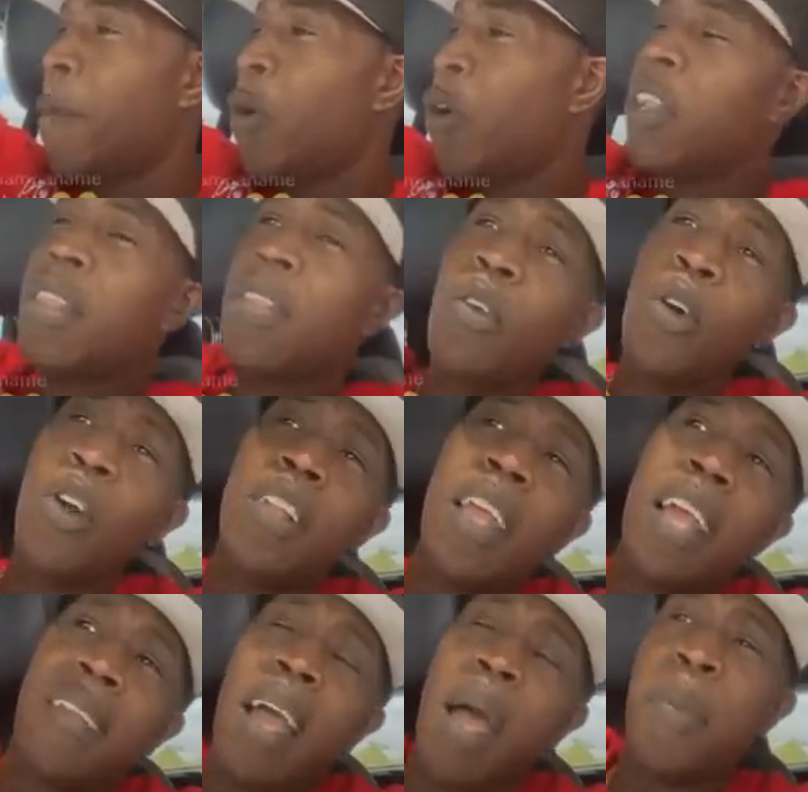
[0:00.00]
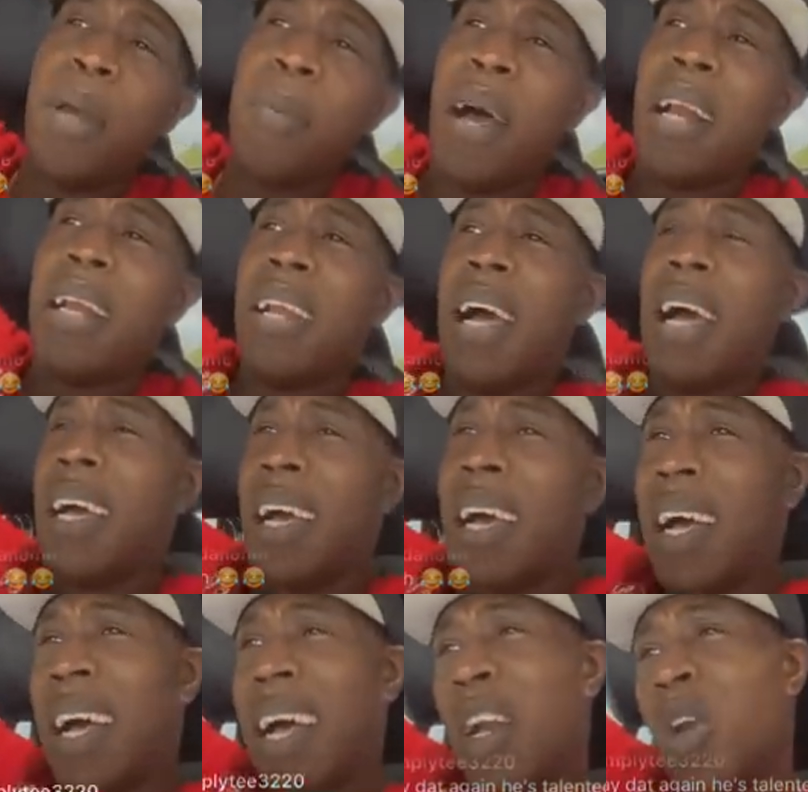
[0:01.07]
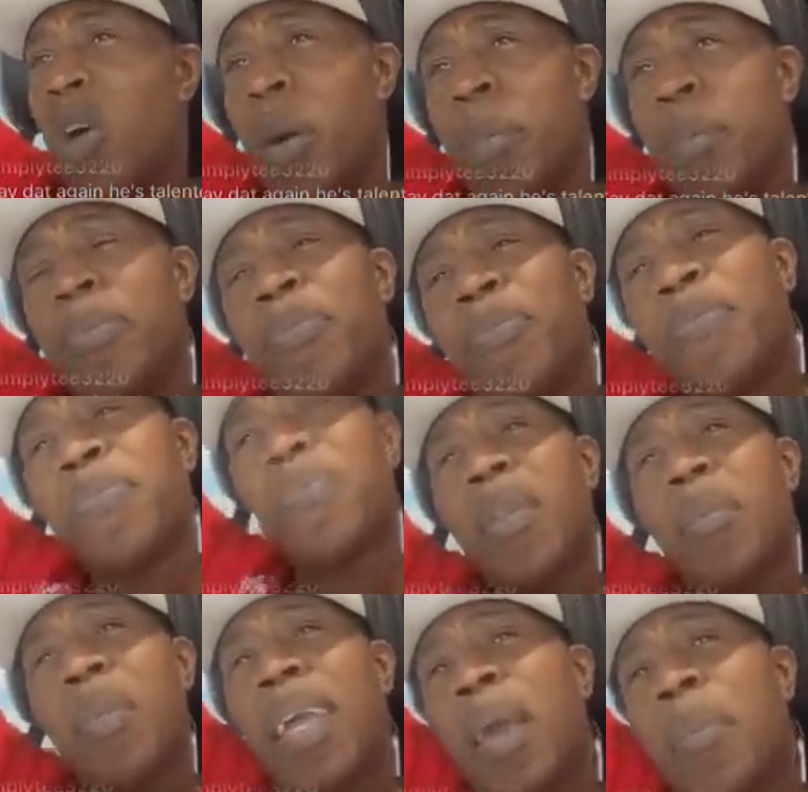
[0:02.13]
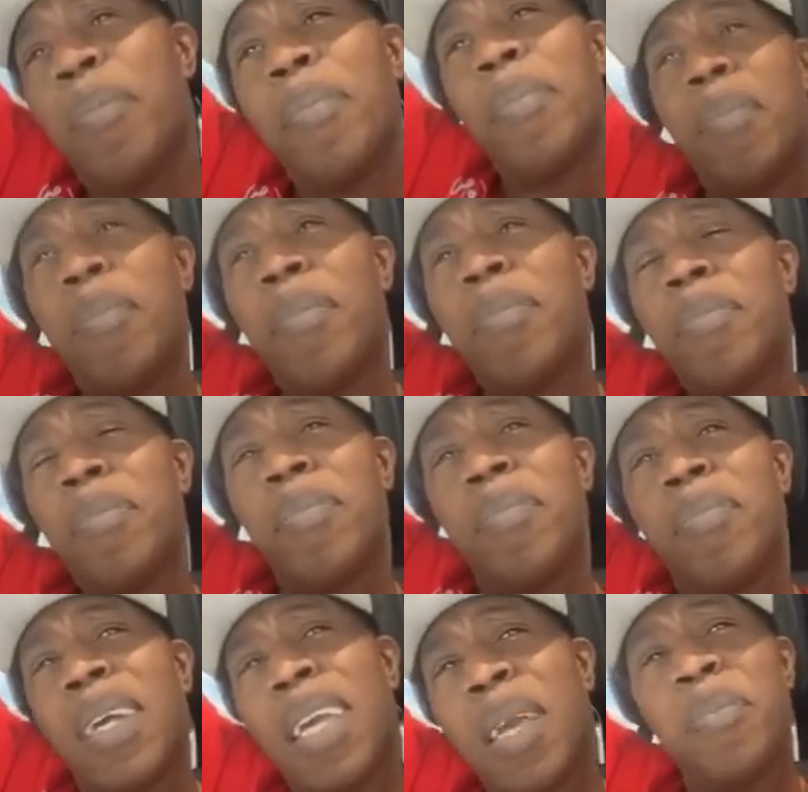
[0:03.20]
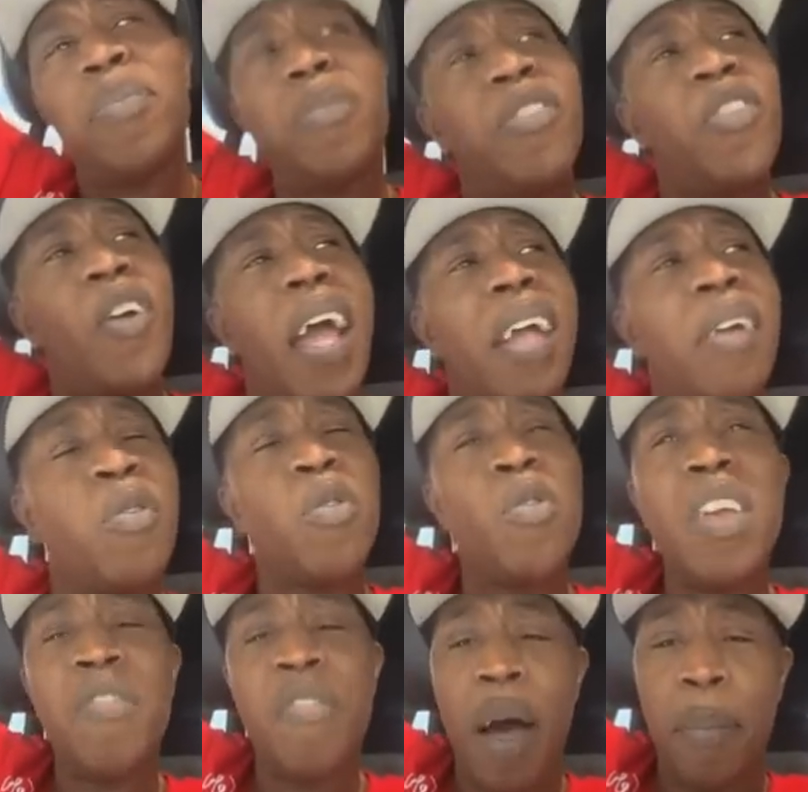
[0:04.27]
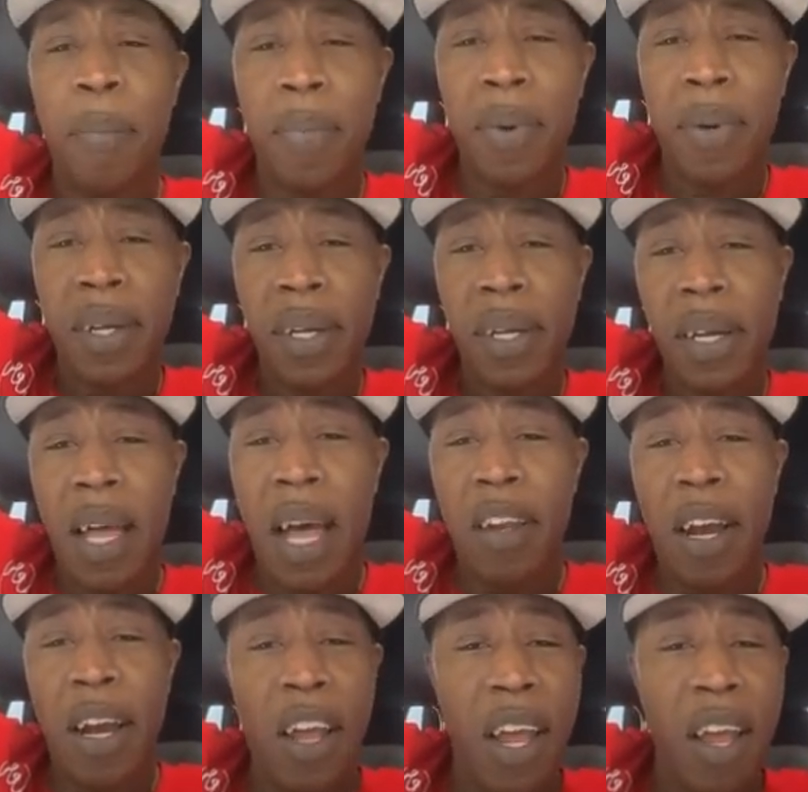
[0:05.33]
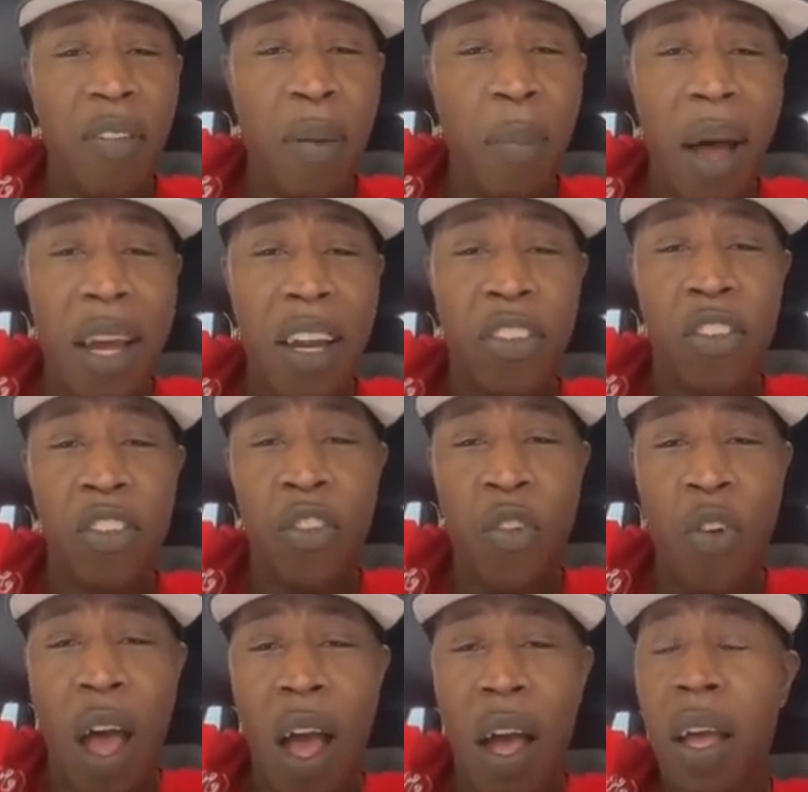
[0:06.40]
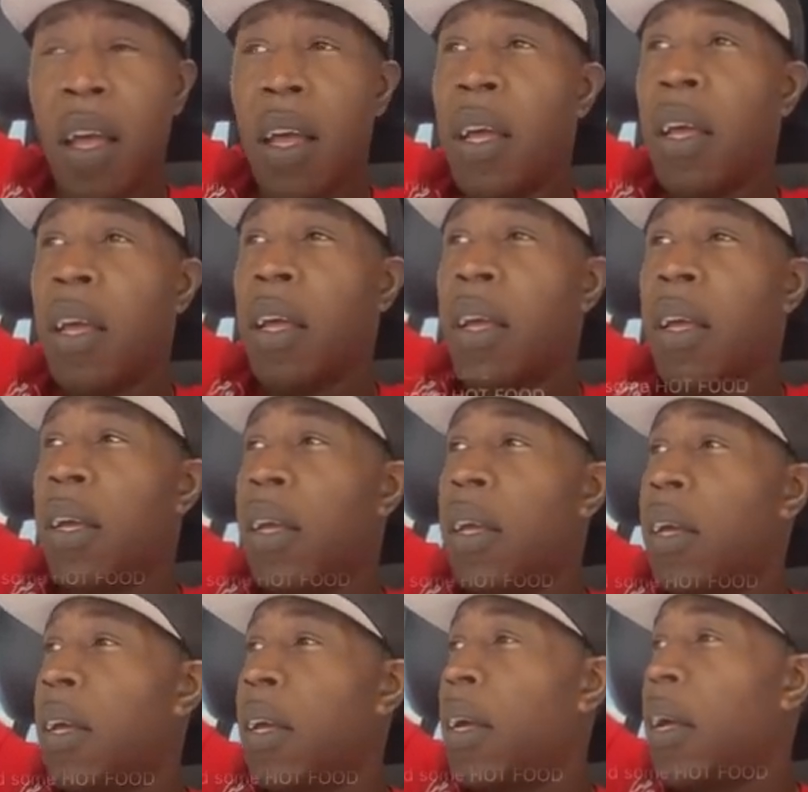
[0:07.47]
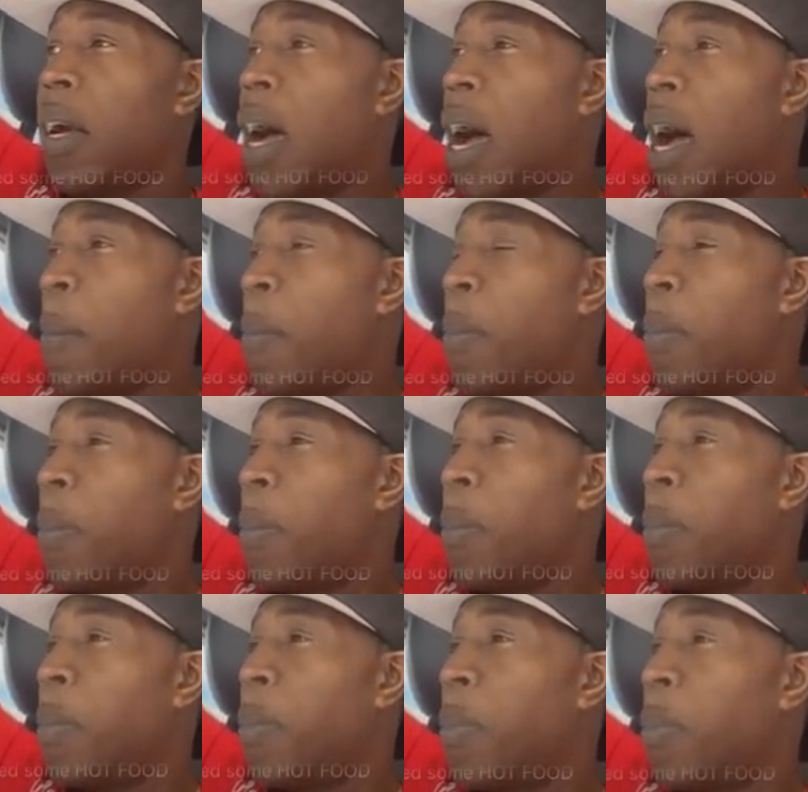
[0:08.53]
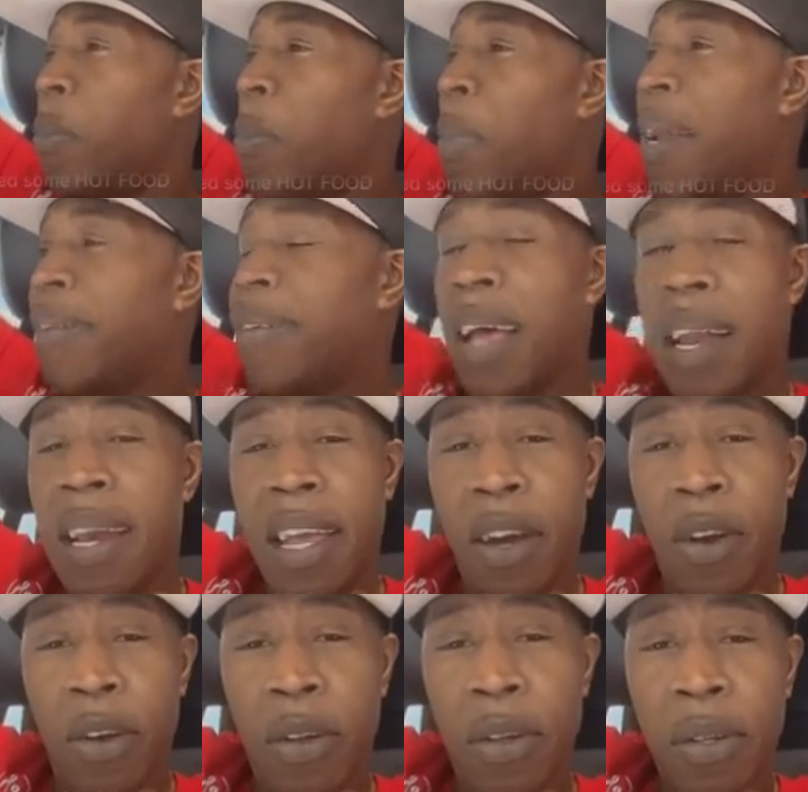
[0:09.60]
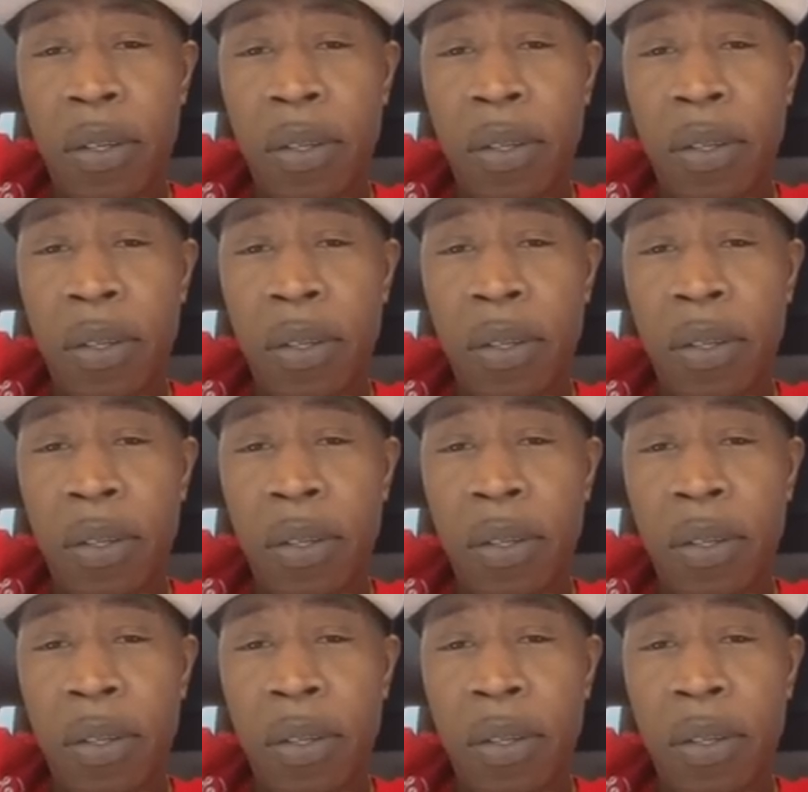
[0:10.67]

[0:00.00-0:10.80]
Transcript: only, only take time with him and, and, and allow him. Make him make him try revamp. Cause not everybody's strong um, mentally, you know.